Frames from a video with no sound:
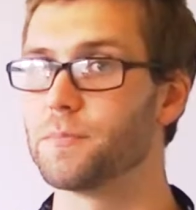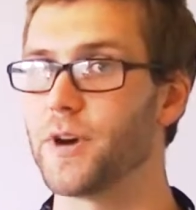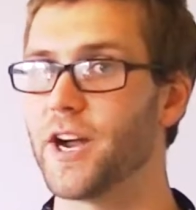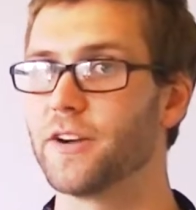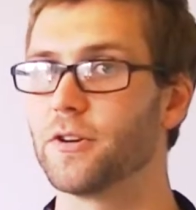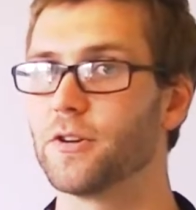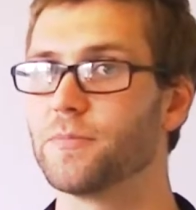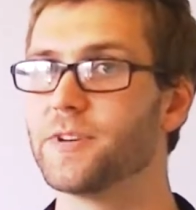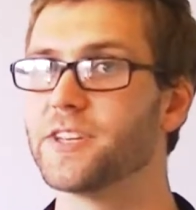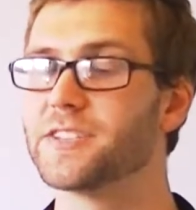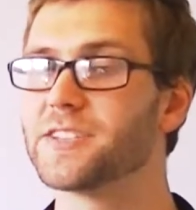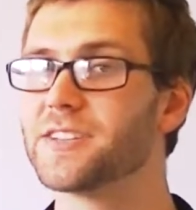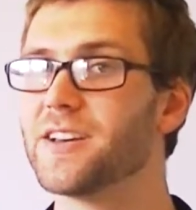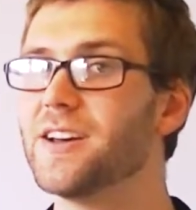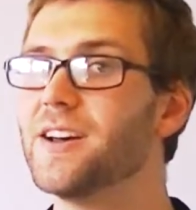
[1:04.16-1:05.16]
binaural
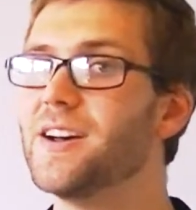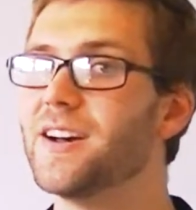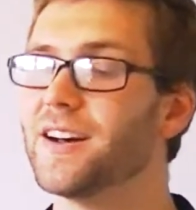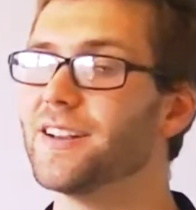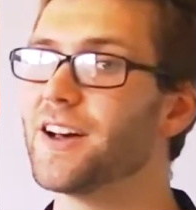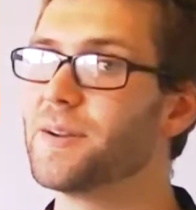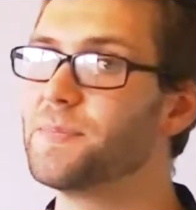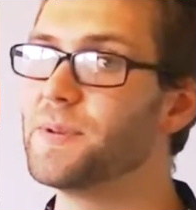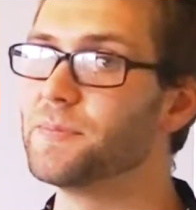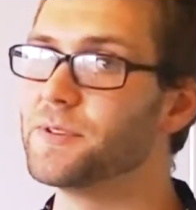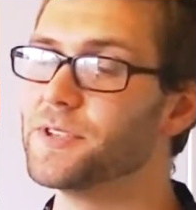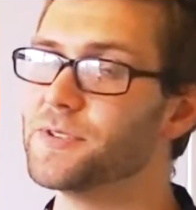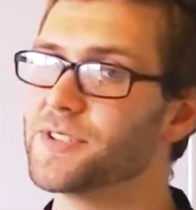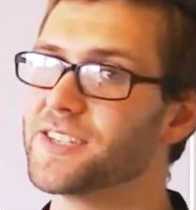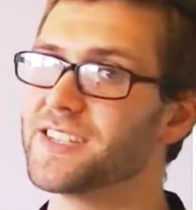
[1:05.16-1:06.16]
beats. A lot of people
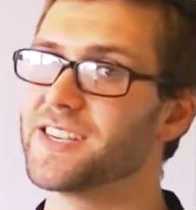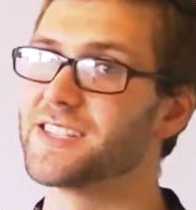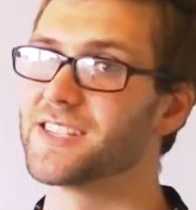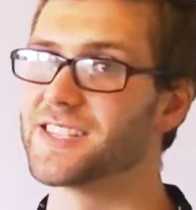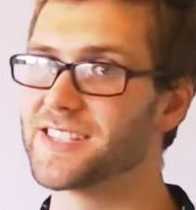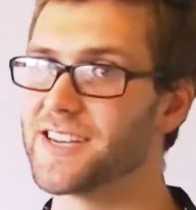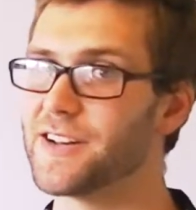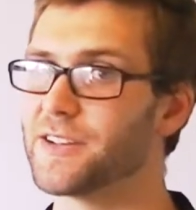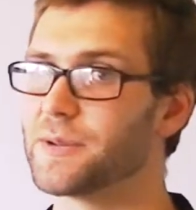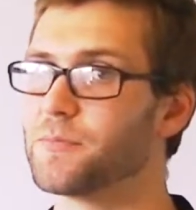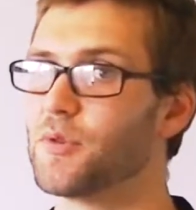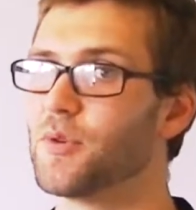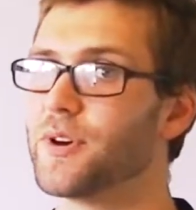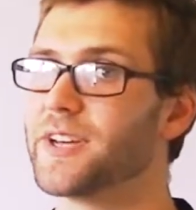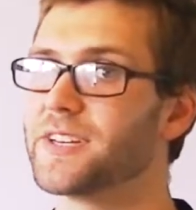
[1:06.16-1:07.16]
use this as a selling
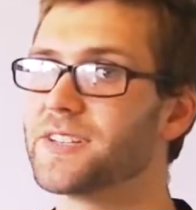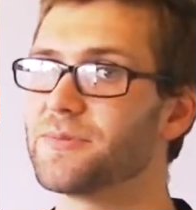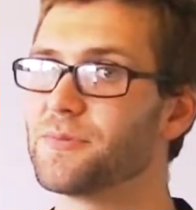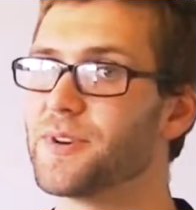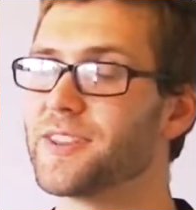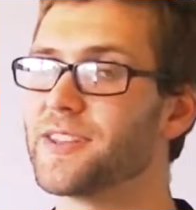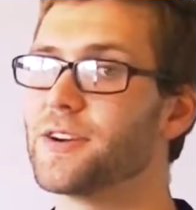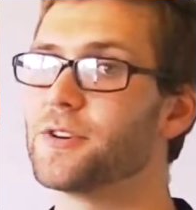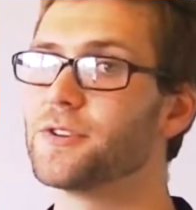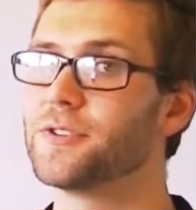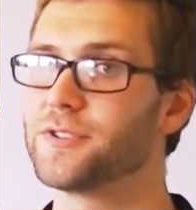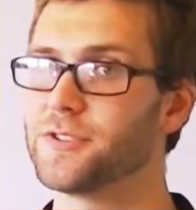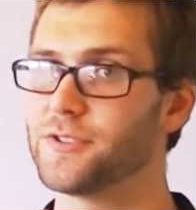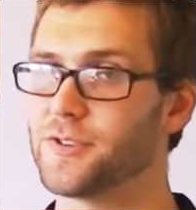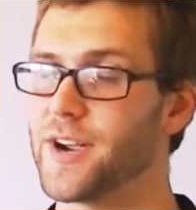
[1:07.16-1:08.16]
point when they're
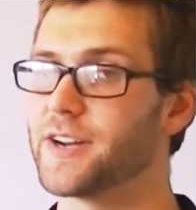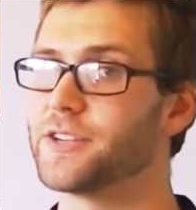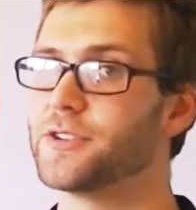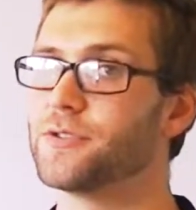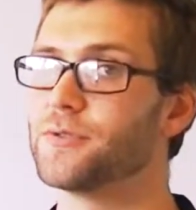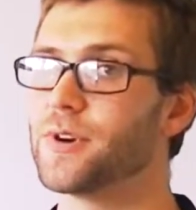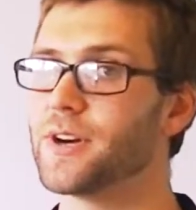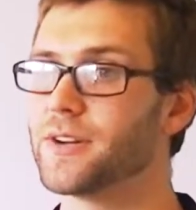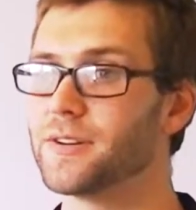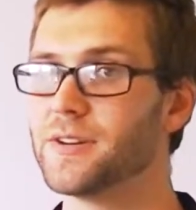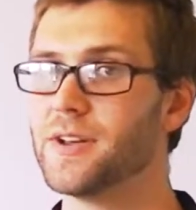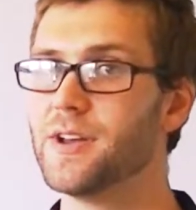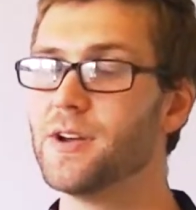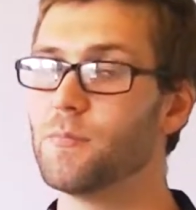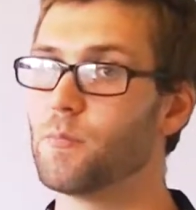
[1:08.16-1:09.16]
trying to
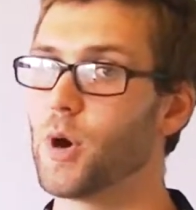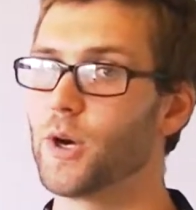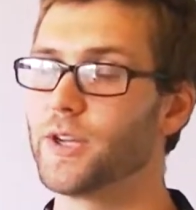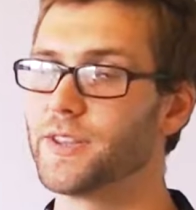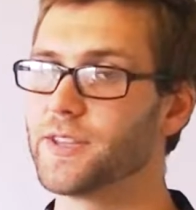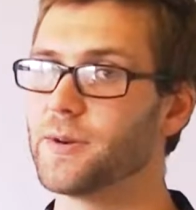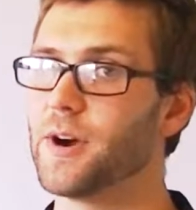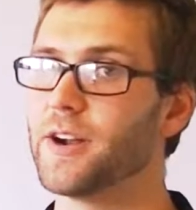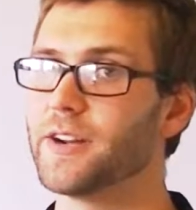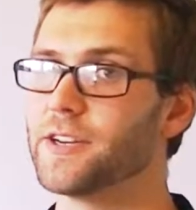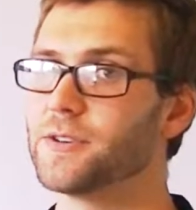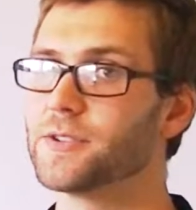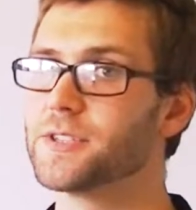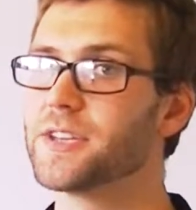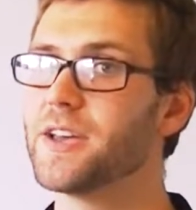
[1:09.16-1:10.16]
market their
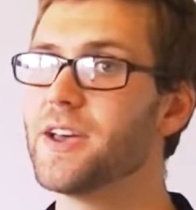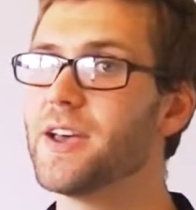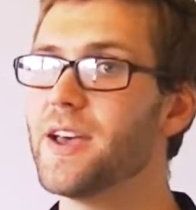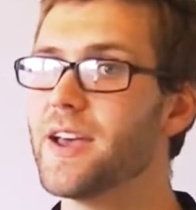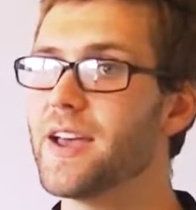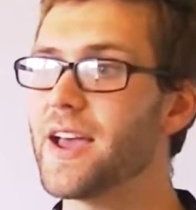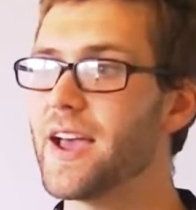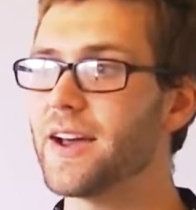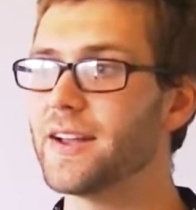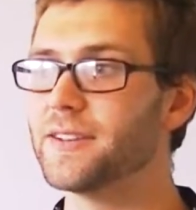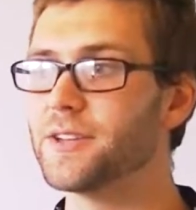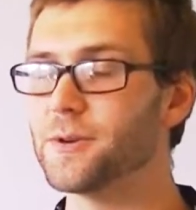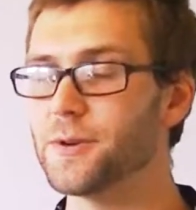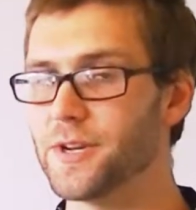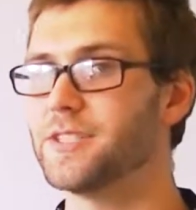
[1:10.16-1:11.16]
audios. And
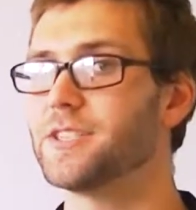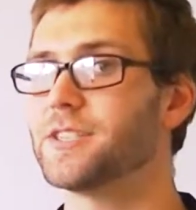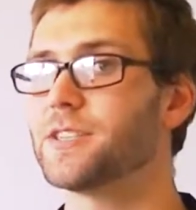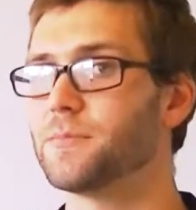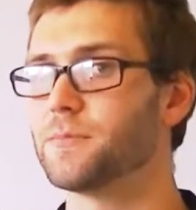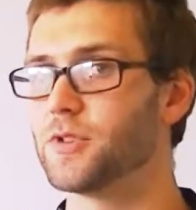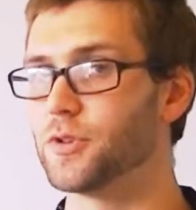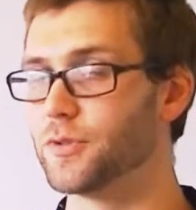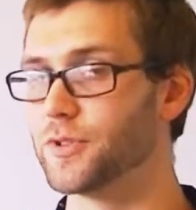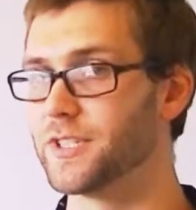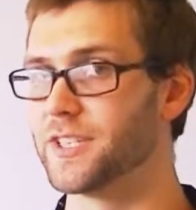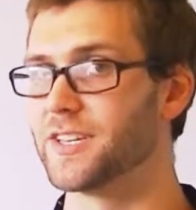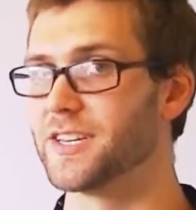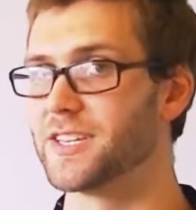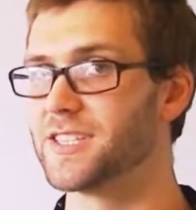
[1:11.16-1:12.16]
there is some truth to
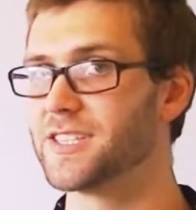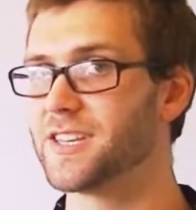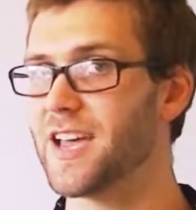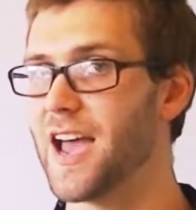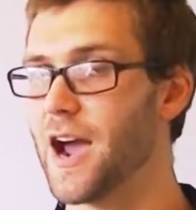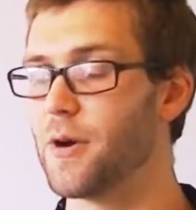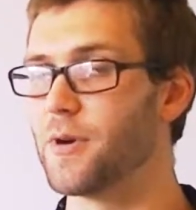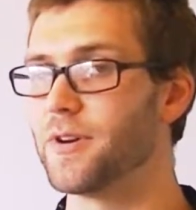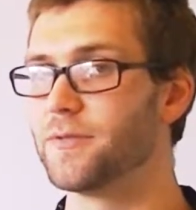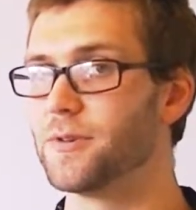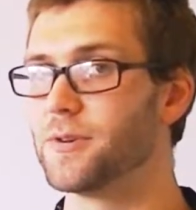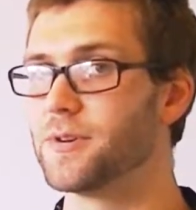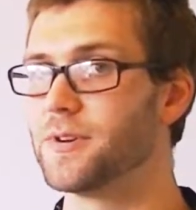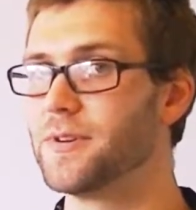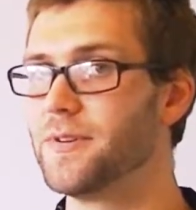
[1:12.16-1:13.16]
this.
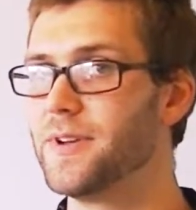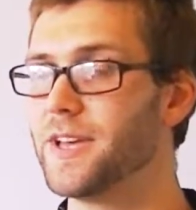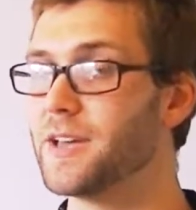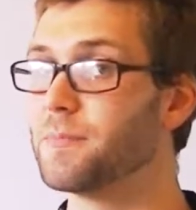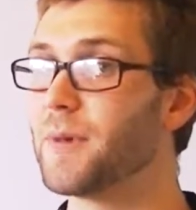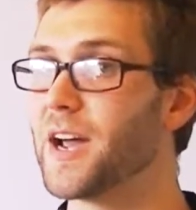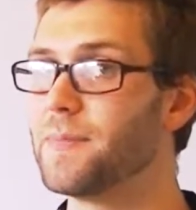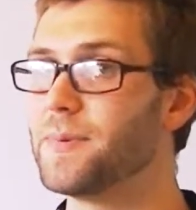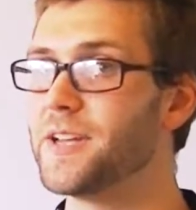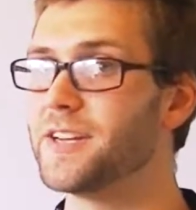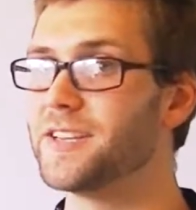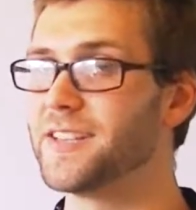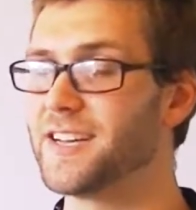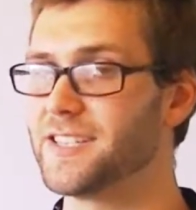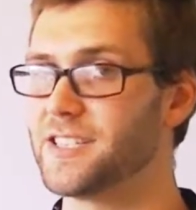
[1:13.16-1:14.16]
However, in my
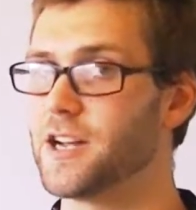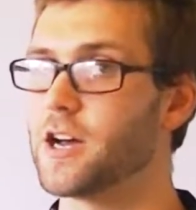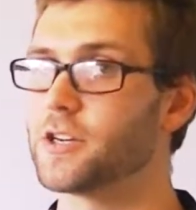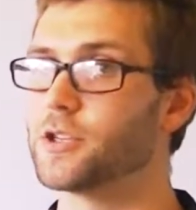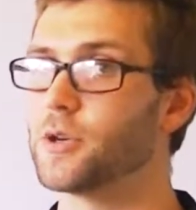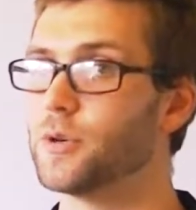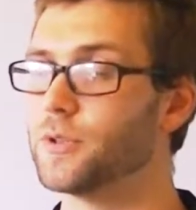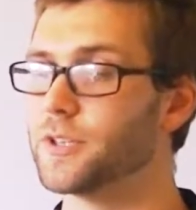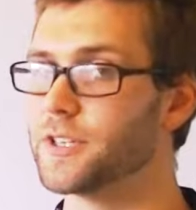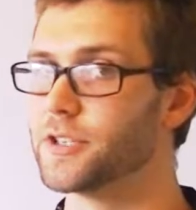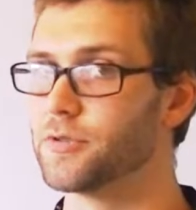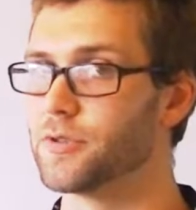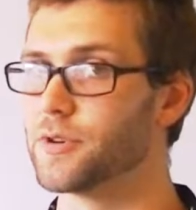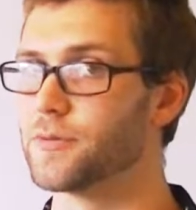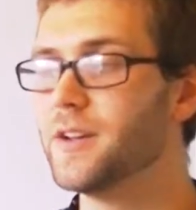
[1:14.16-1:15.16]
opinion, that's not totally
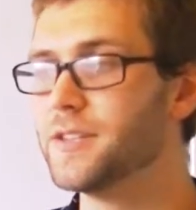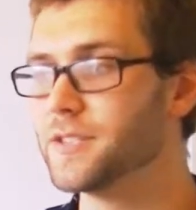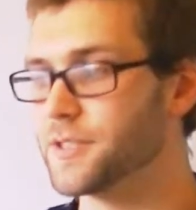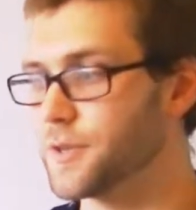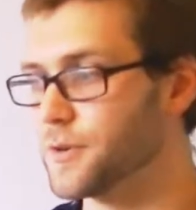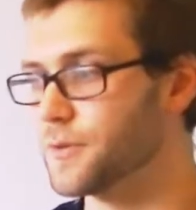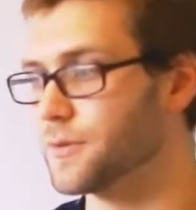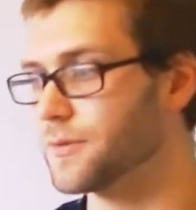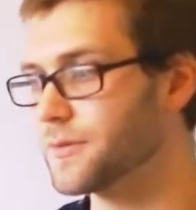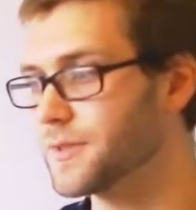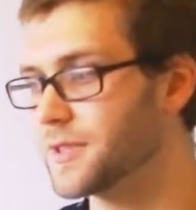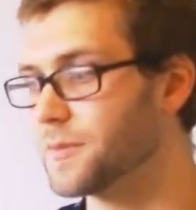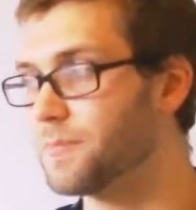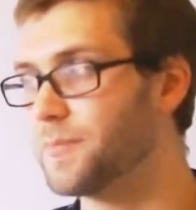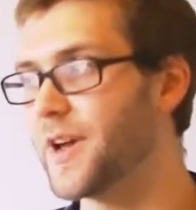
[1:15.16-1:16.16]
true. So
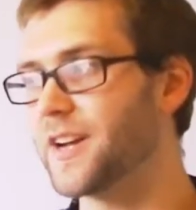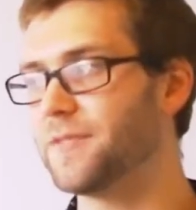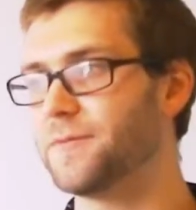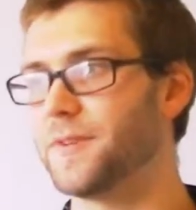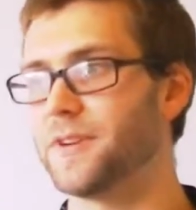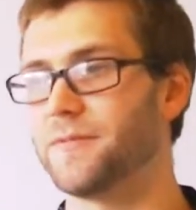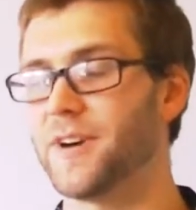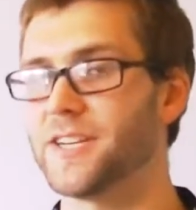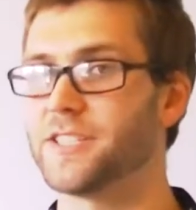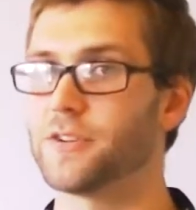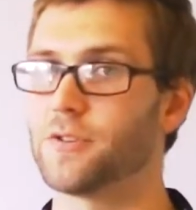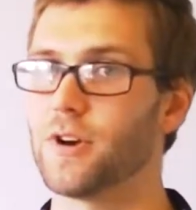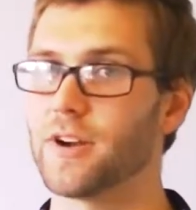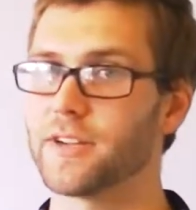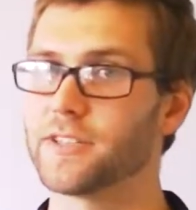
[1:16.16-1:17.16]
the benefit of
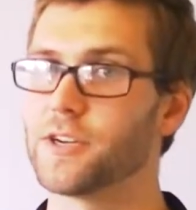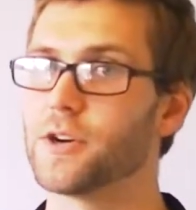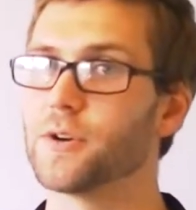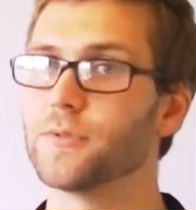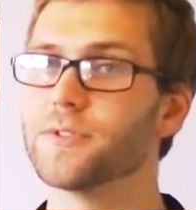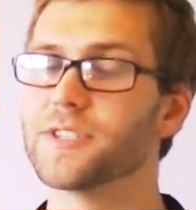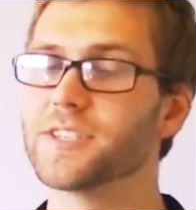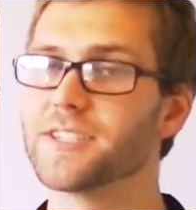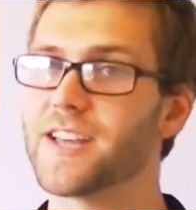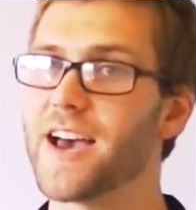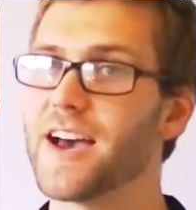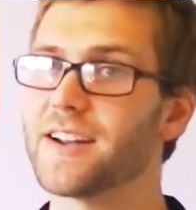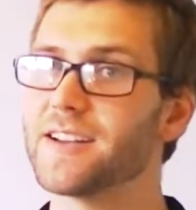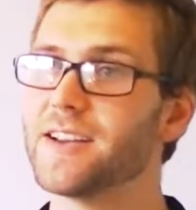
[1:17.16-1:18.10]
isochronic tones is that